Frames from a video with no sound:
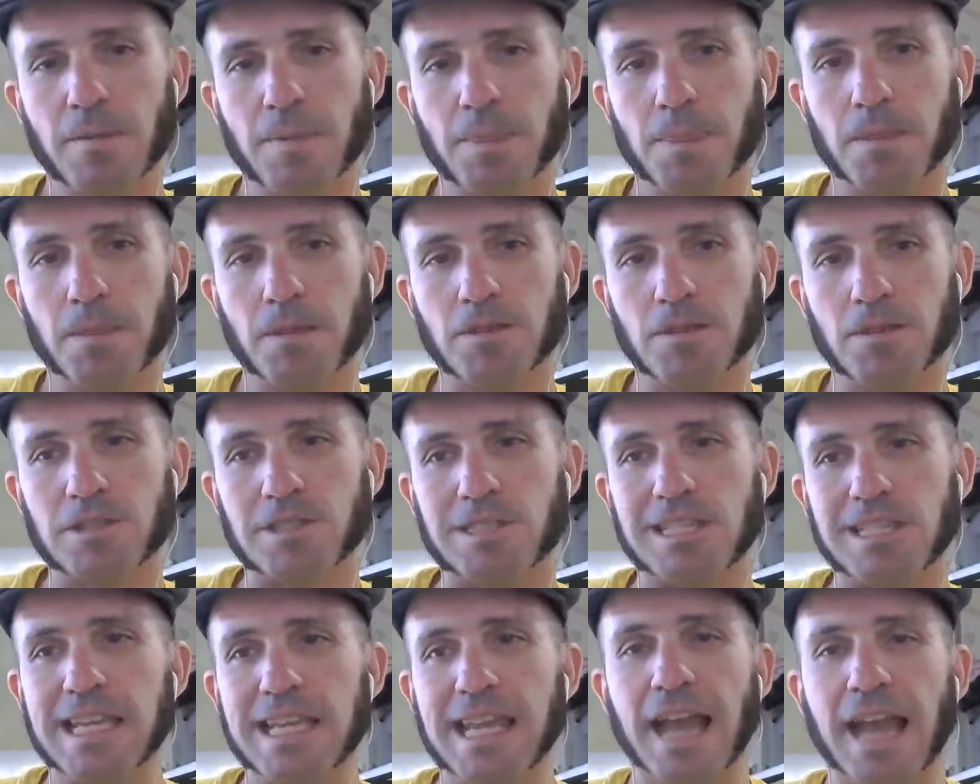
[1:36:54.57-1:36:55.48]

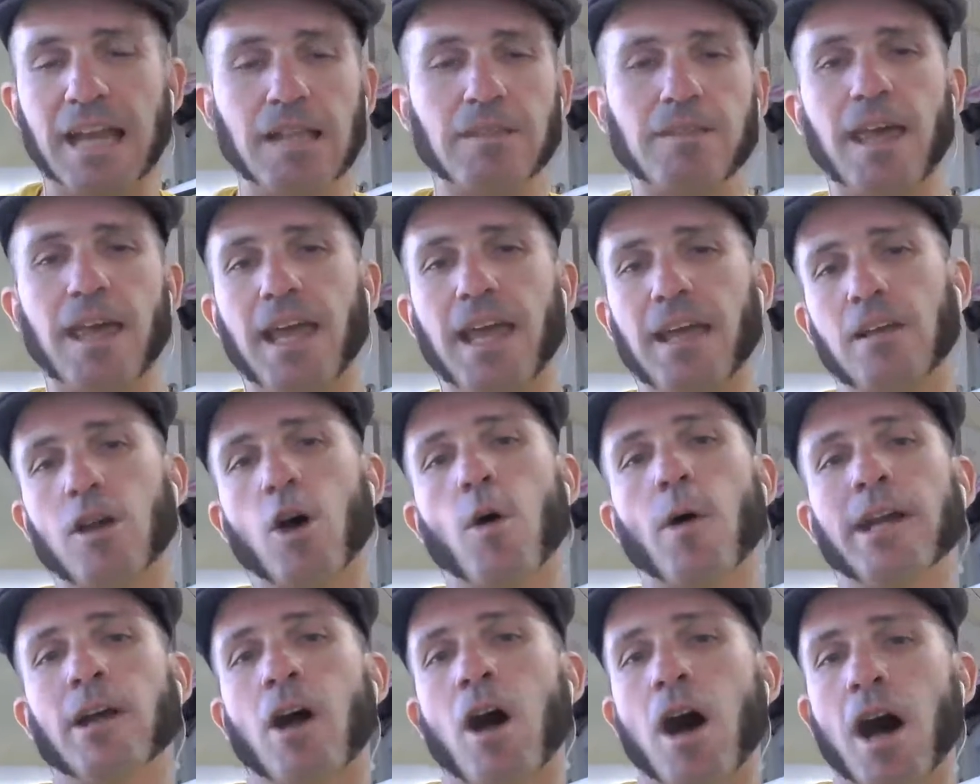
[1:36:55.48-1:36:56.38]
see anything
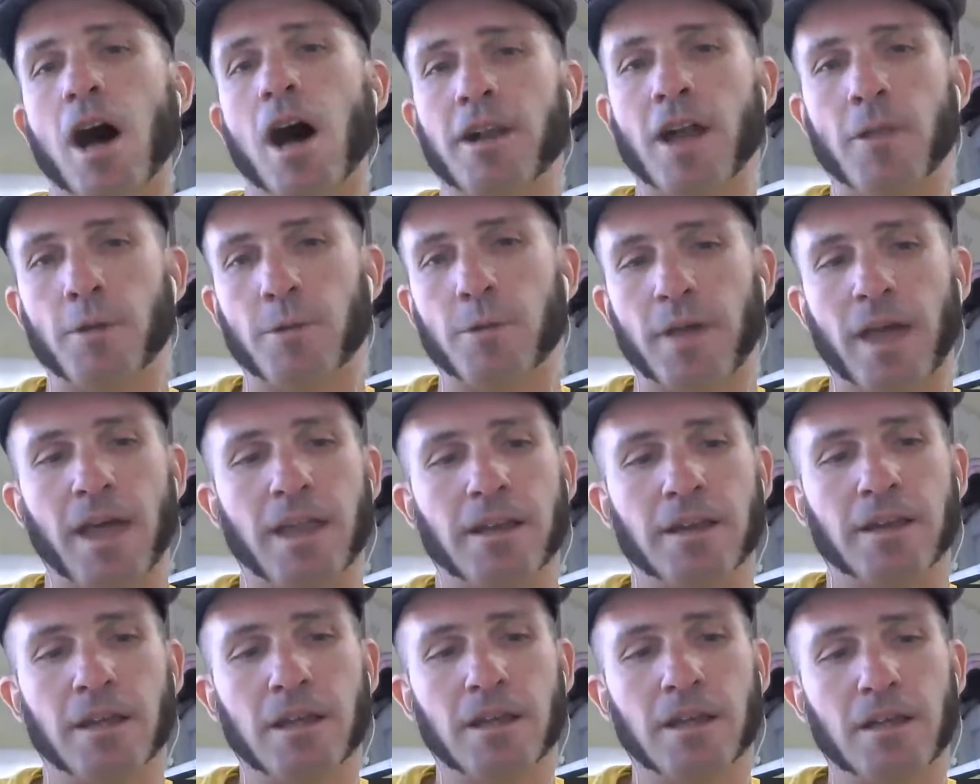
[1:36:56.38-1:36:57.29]
going on other than
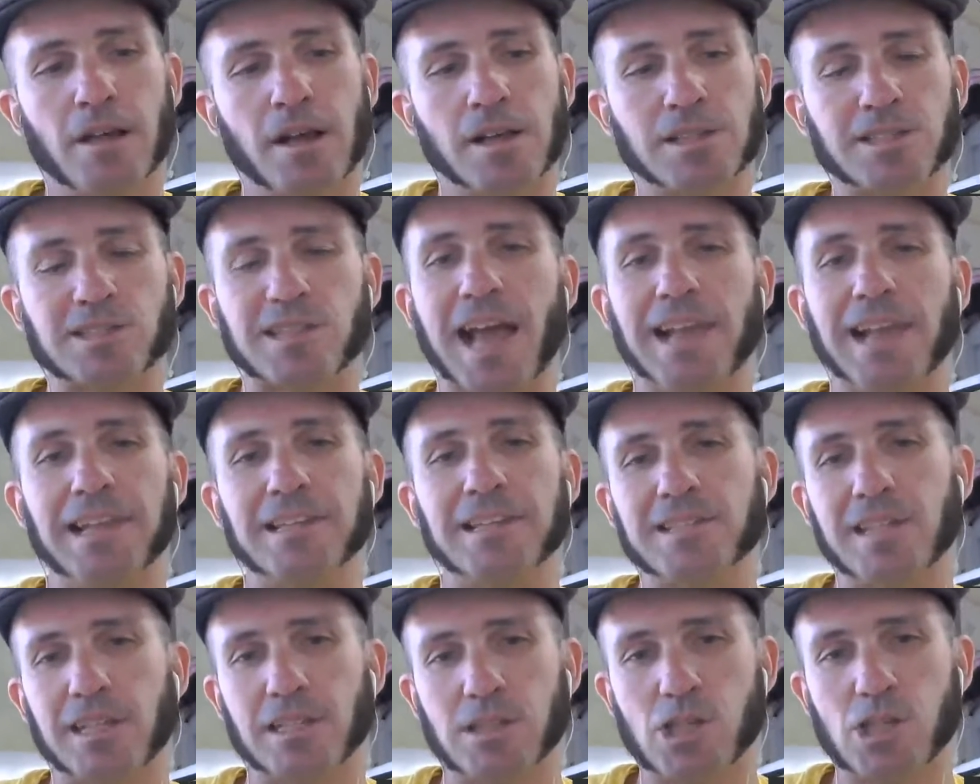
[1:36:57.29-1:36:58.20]
a
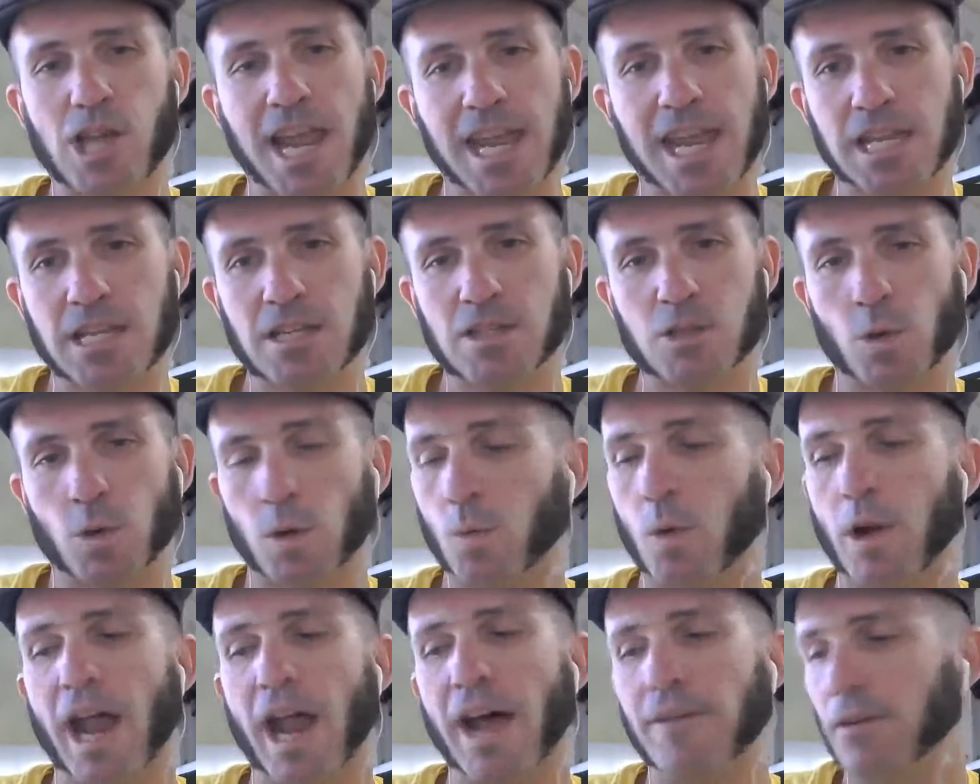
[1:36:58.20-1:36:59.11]
stylistic change or
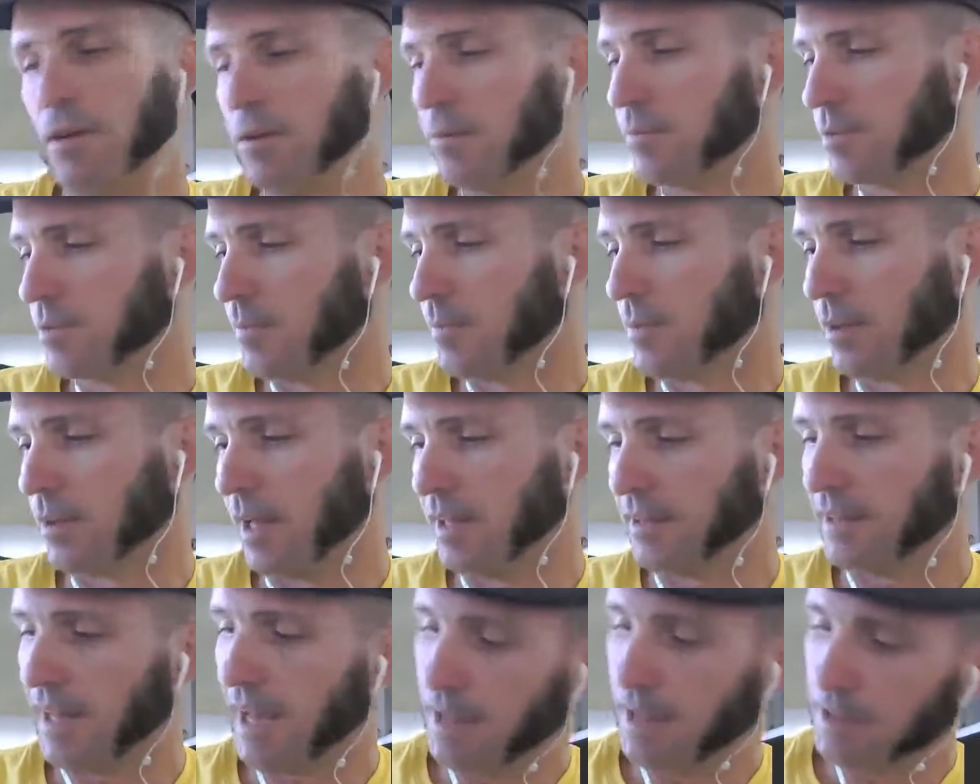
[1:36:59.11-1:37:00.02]
whatever, something like
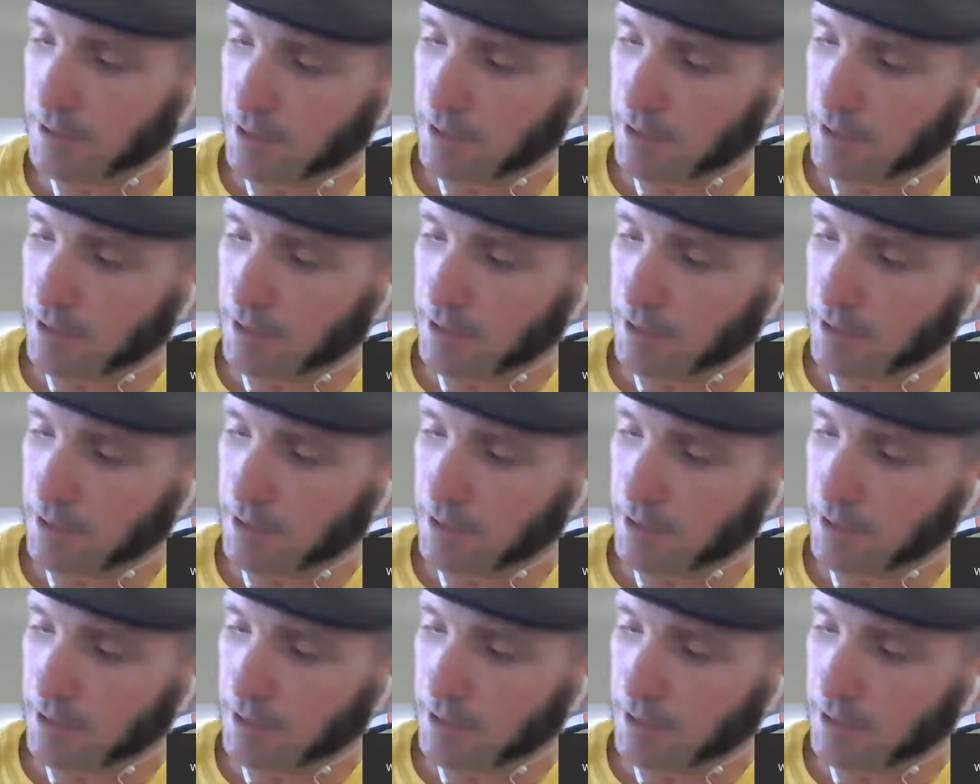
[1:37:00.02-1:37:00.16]
that. So,